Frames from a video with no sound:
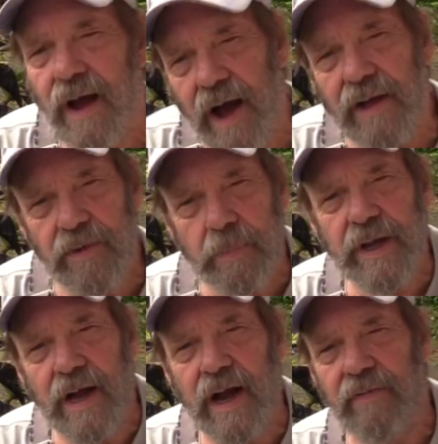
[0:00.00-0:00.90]
on the
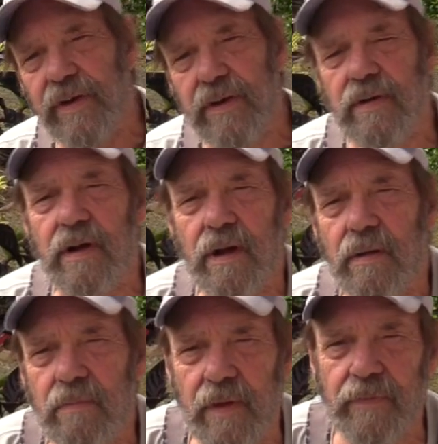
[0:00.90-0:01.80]
Big Island,
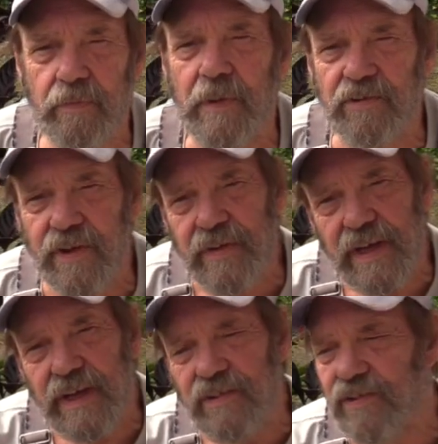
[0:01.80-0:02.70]
especially on the
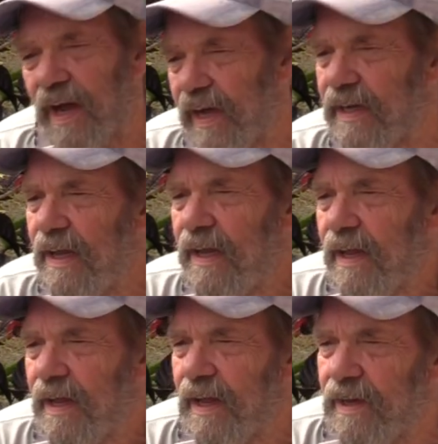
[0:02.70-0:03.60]
east side,
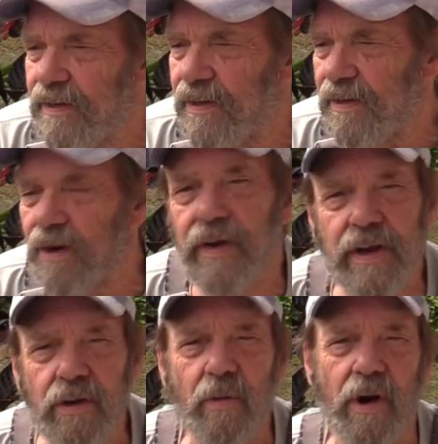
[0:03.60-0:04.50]
and you're
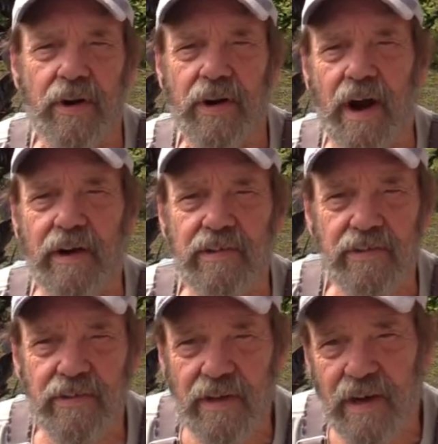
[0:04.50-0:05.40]
into water
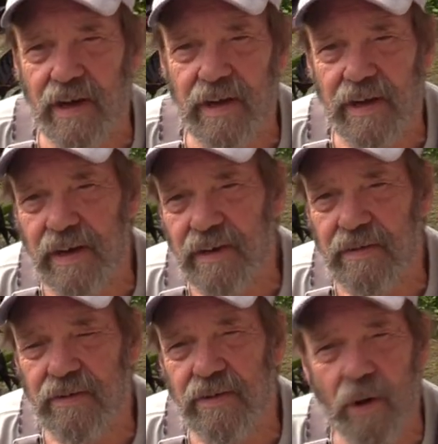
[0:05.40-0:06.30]
gardens
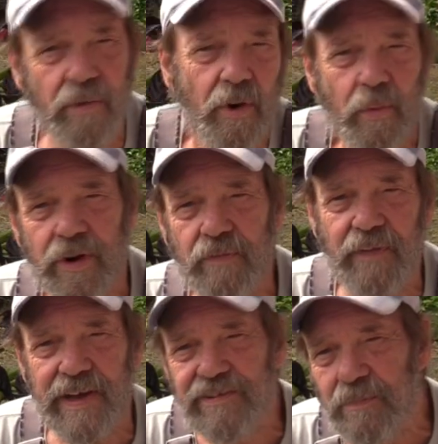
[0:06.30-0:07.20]
and don't know where to
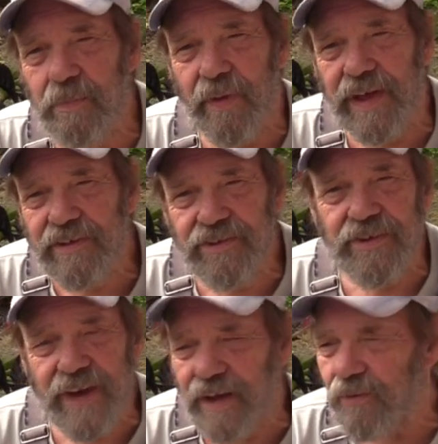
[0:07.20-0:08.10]
find some plants
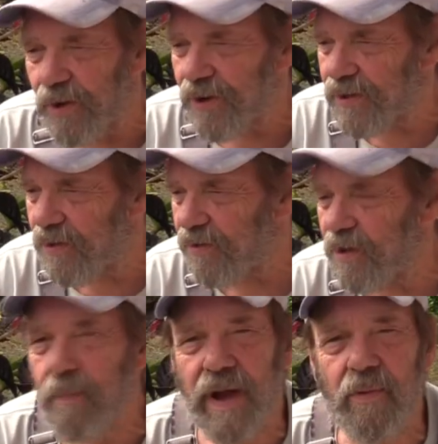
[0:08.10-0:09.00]
or network, you know,
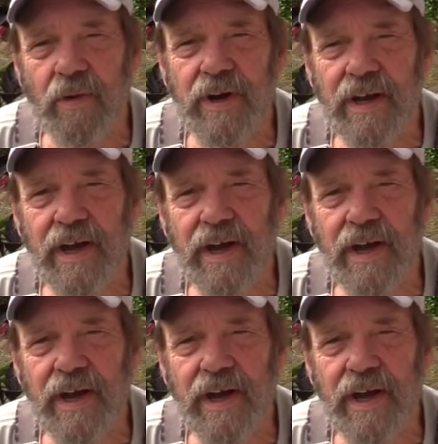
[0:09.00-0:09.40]
you might want to